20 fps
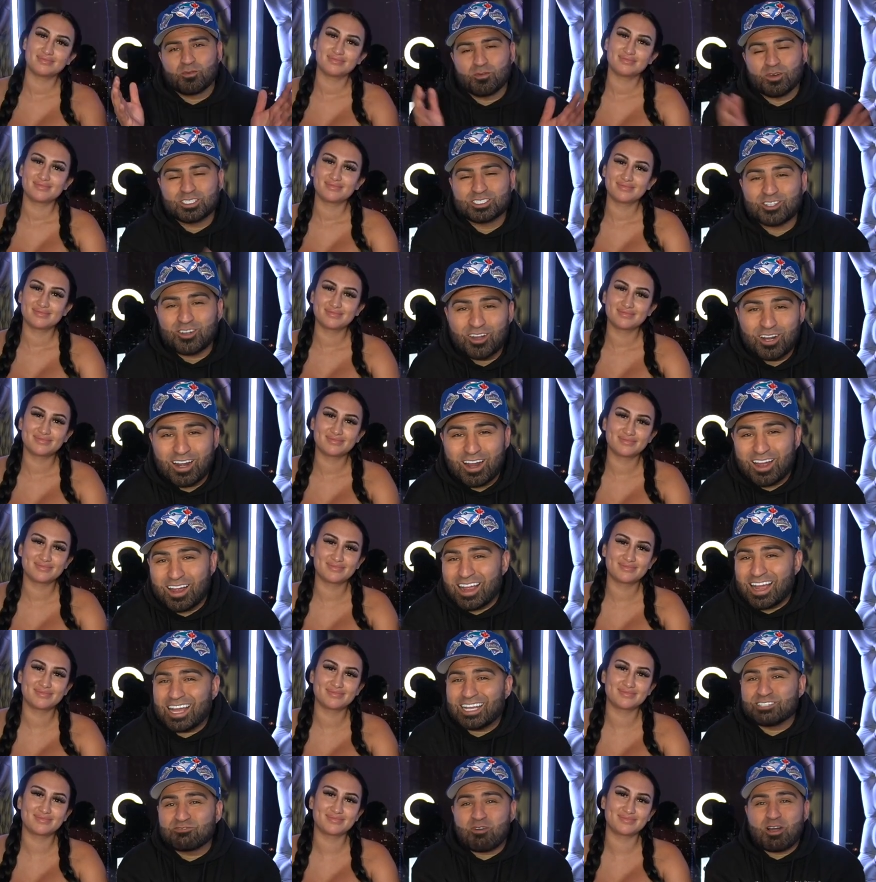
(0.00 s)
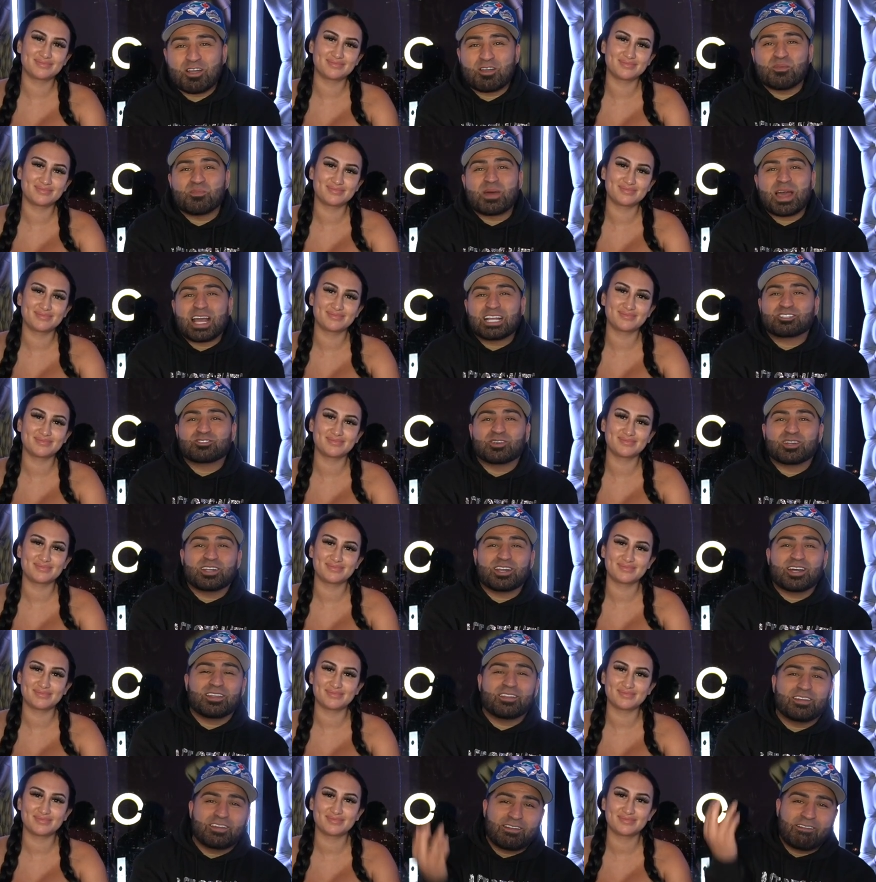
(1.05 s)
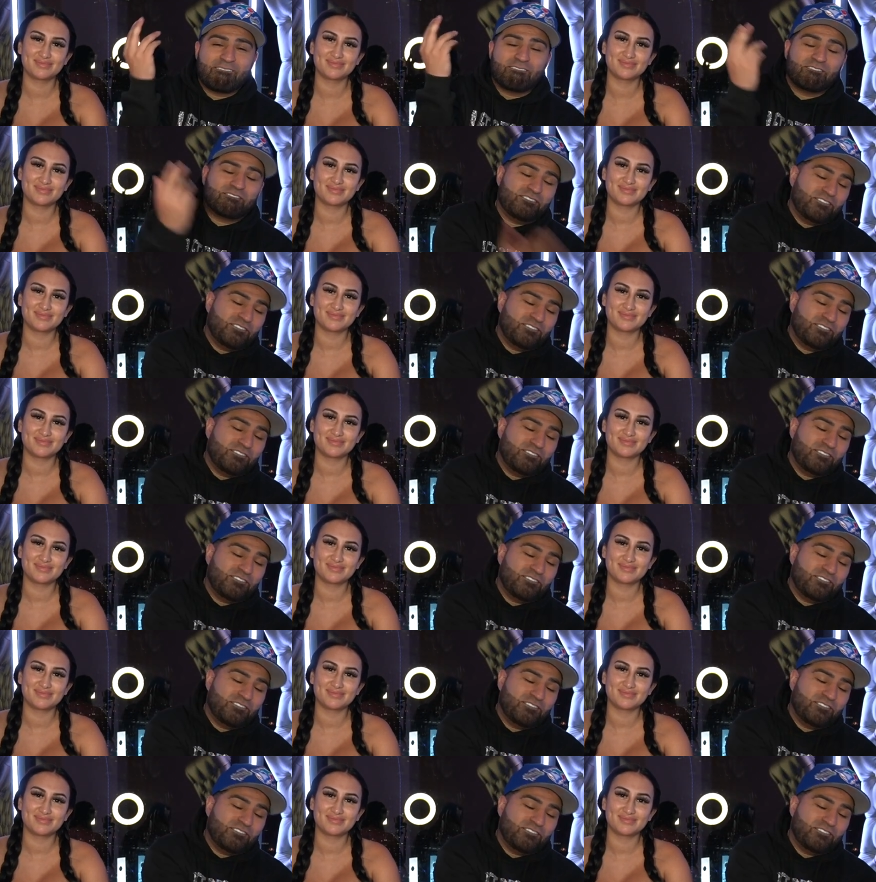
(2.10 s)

Speaker 1: What's going on guys? Welcome back to another